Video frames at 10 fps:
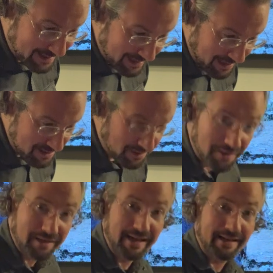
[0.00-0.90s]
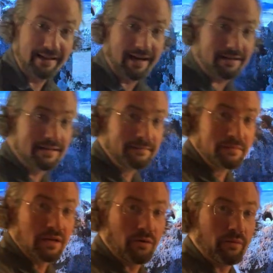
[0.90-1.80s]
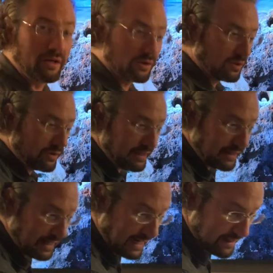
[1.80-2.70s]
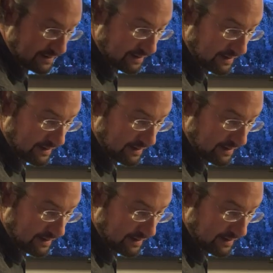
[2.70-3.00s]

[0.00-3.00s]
does look like that when you're looking at